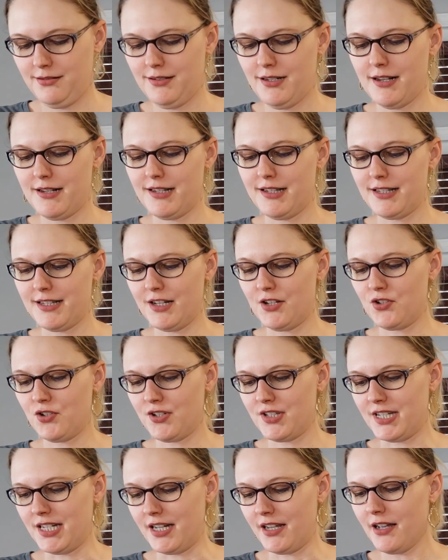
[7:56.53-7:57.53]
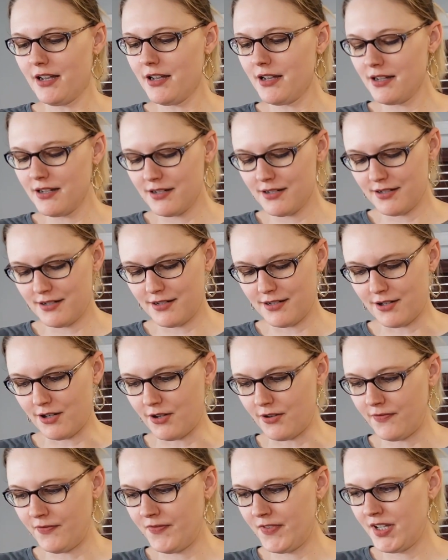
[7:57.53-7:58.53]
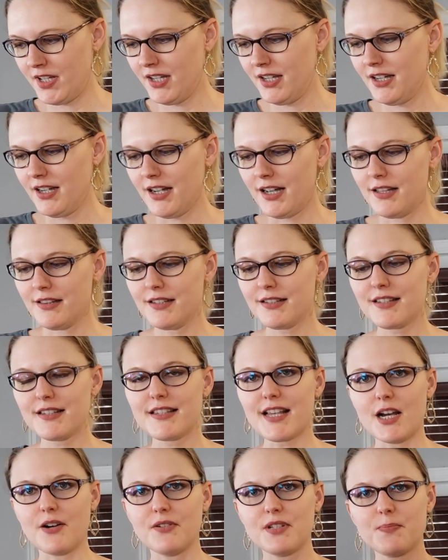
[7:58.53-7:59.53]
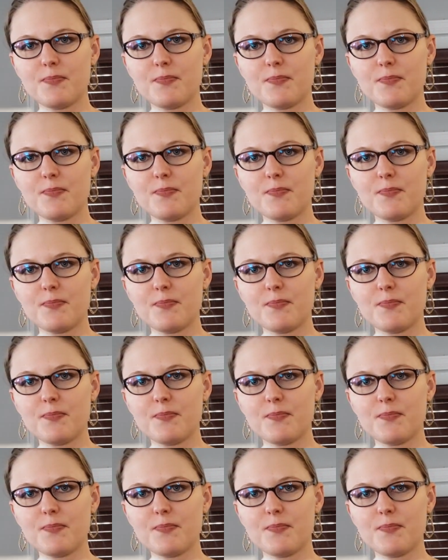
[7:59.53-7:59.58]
This is interesting. Oh, and this is how it's